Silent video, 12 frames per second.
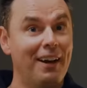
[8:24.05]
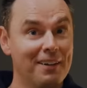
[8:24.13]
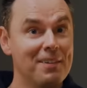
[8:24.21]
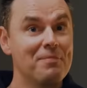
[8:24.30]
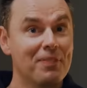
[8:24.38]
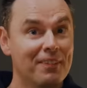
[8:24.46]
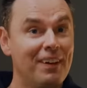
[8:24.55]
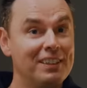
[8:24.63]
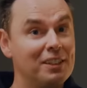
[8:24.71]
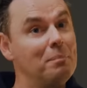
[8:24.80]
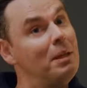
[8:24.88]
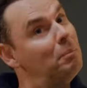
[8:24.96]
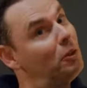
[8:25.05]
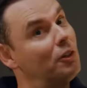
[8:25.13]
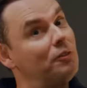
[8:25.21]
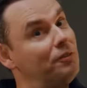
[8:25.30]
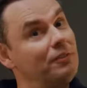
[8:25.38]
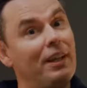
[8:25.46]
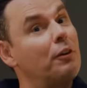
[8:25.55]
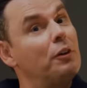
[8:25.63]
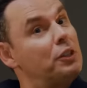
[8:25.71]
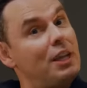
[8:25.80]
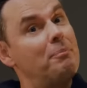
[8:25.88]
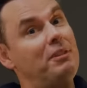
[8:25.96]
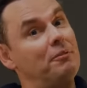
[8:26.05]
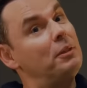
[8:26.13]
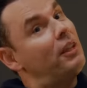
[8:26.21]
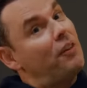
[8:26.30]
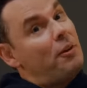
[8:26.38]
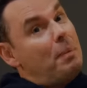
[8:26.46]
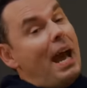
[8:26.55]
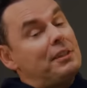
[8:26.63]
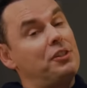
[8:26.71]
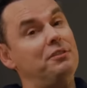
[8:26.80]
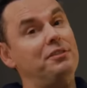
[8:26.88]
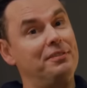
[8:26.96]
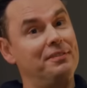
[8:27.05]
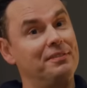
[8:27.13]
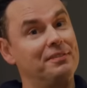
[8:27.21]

there, right? Some people are very receptive, but they're very passive.